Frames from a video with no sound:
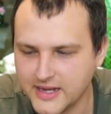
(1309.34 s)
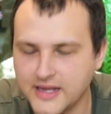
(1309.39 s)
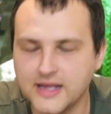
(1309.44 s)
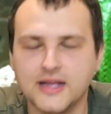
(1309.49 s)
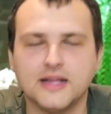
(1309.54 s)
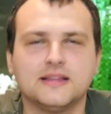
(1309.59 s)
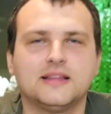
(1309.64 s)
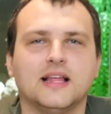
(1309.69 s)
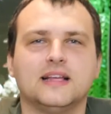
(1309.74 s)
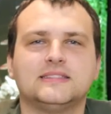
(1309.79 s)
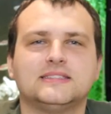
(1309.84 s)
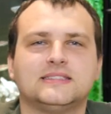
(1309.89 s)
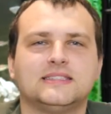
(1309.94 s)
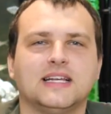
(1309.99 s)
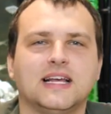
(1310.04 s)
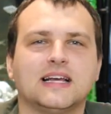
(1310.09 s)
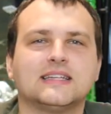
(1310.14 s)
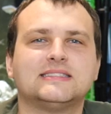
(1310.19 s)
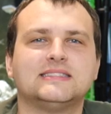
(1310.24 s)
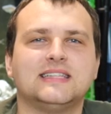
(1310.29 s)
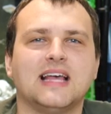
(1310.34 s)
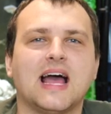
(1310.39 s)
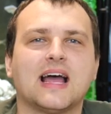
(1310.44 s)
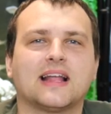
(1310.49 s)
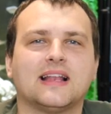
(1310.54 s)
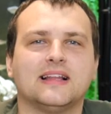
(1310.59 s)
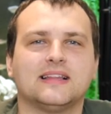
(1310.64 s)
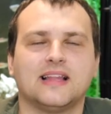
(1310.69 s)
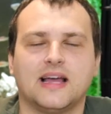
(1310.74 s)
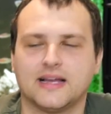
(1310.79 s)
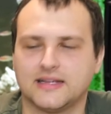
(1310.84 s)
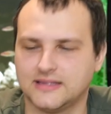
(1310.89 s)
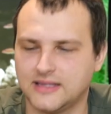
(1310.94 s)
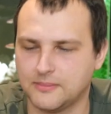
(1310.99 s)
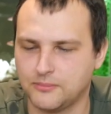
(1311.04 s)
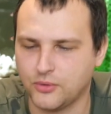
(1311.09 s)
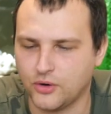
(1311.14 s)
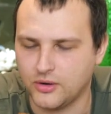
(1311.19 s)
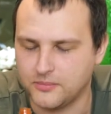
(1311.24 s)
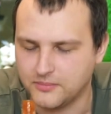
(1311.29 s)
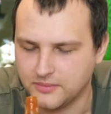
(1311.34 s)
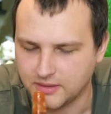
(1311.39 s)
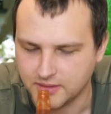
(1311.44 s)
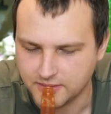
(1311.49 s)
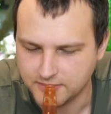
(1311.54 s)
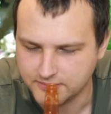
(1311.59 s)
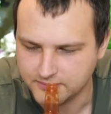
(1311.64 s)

It tastes exactly like the bomb.